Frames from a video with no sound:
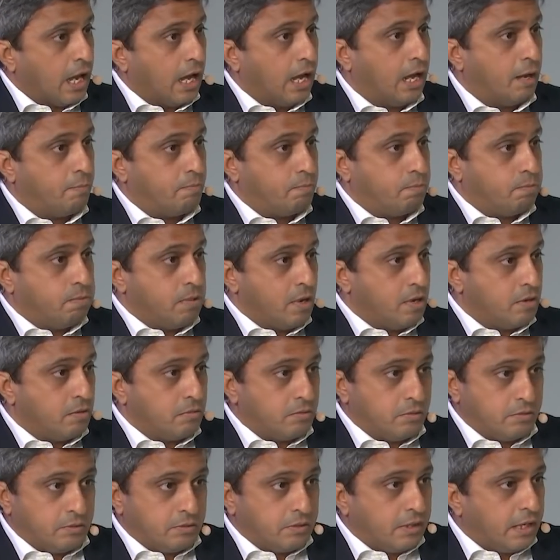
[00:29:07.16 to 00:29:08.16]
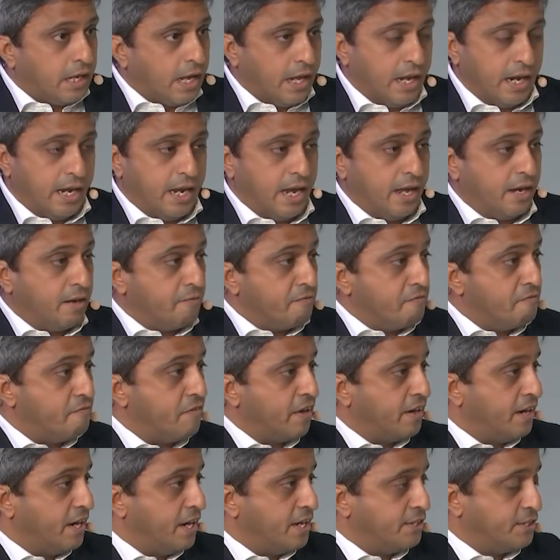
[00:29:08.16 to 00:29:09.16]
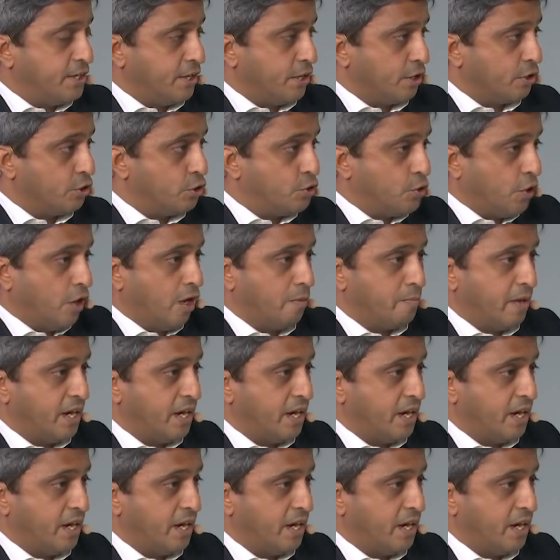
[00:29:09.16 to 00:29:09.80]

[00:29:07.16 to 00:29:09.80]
And again, very easy to install.